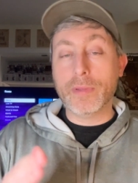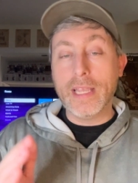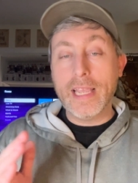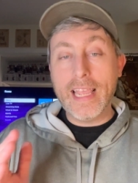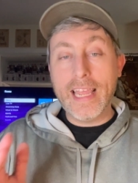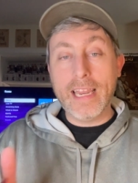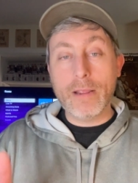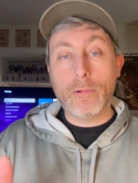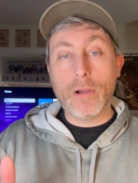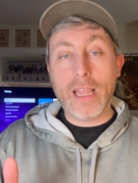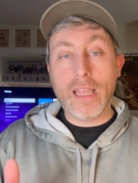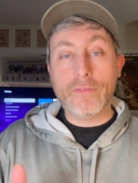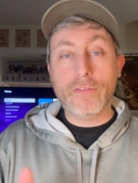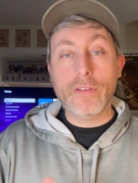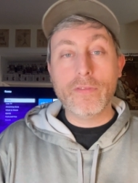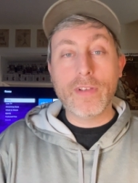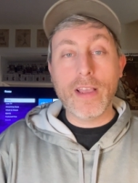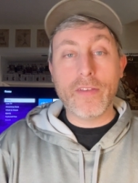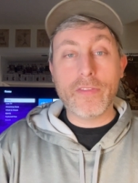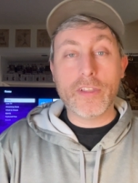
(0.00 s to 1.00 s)
But anyway, if
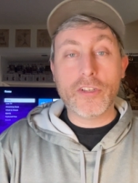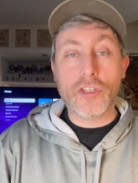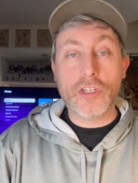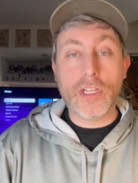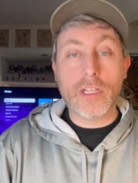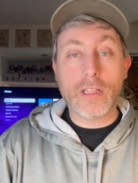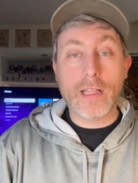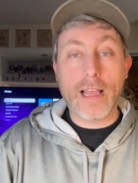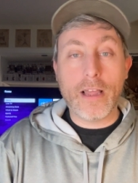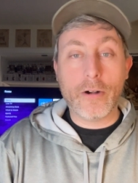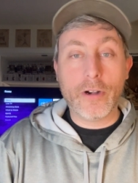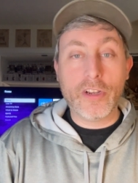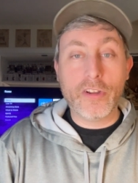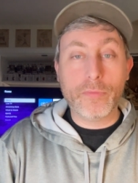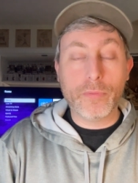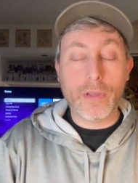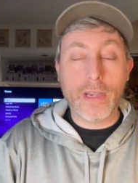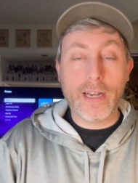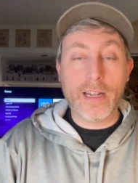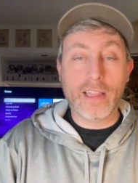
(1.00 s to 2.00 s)
you've got the G Cloud or
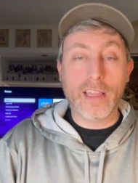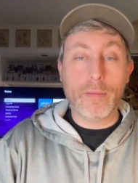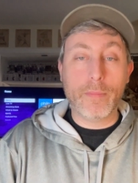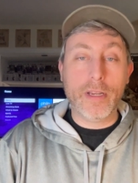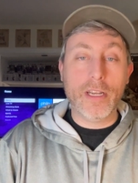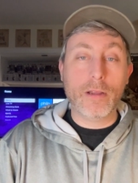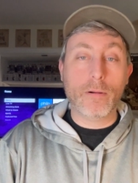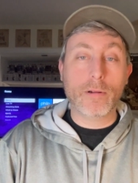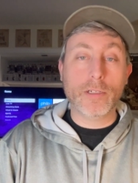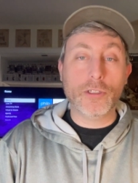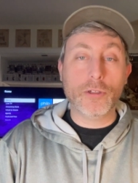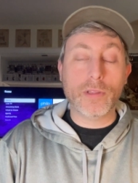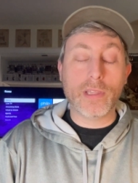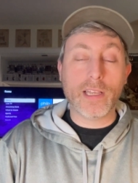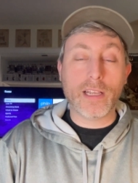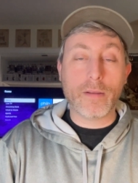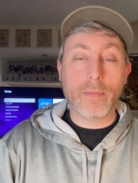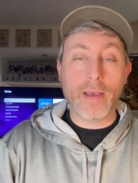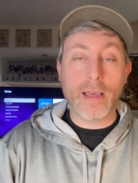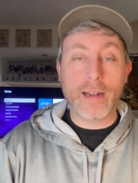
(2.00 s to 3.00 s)
you've played it, let me know what you
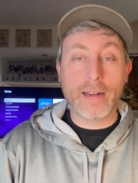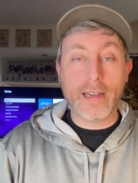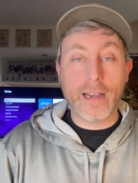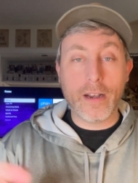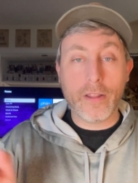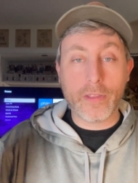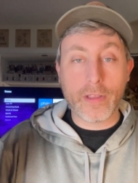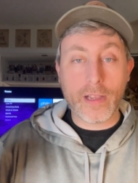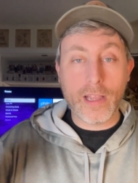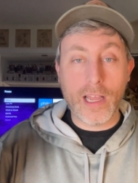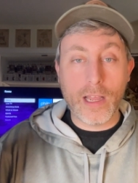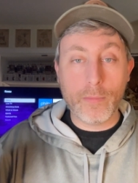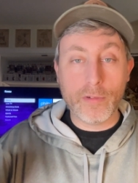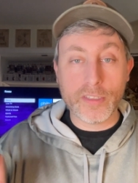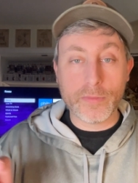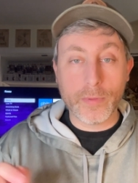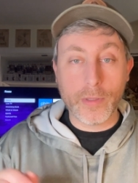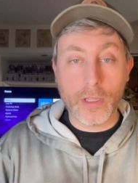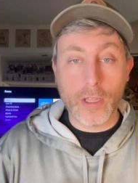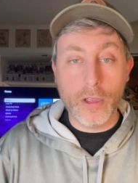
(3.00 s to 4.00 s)
think about it down in the
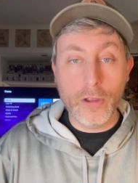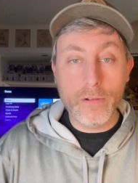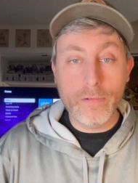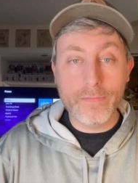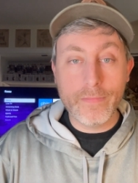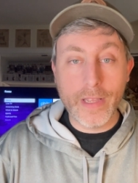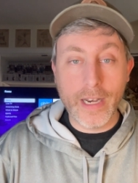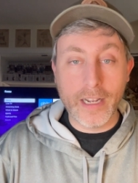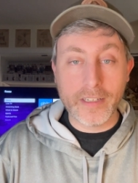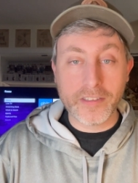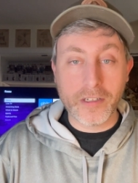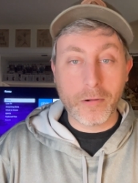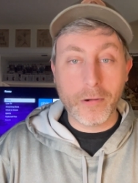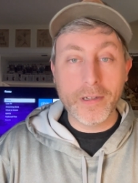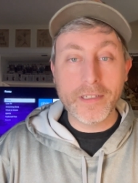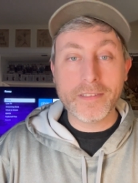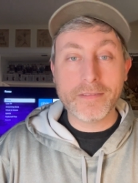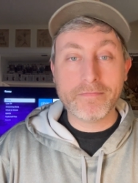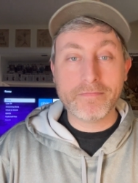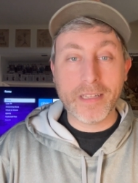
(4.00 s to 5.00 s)
comments below. And as
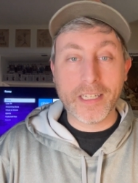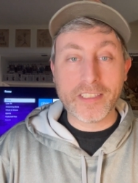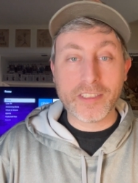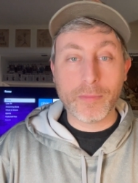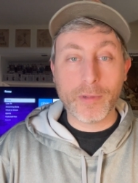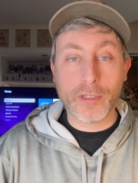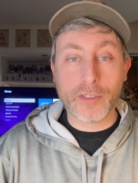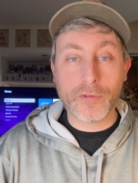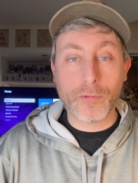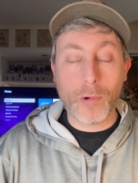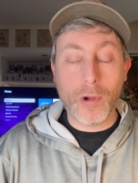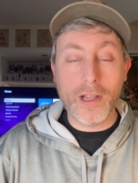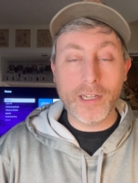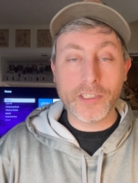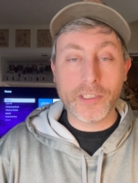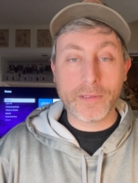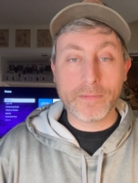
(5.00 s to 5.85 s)
always, thanks so much for watching.